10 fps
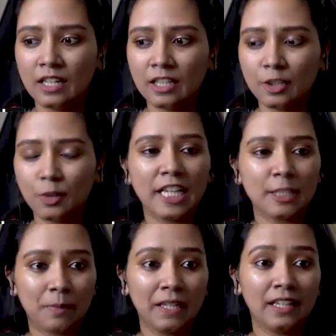you
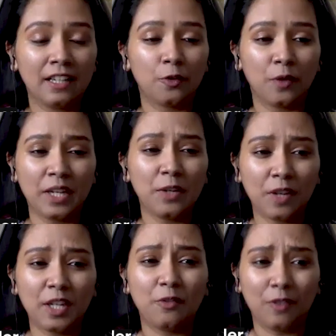guys play a very,
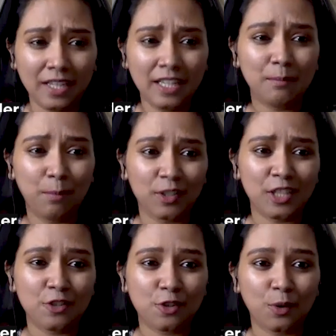very, very
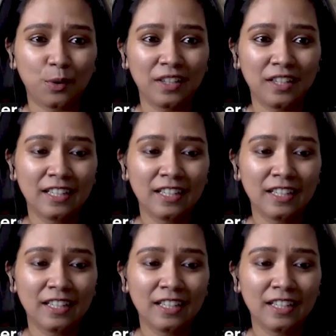important role.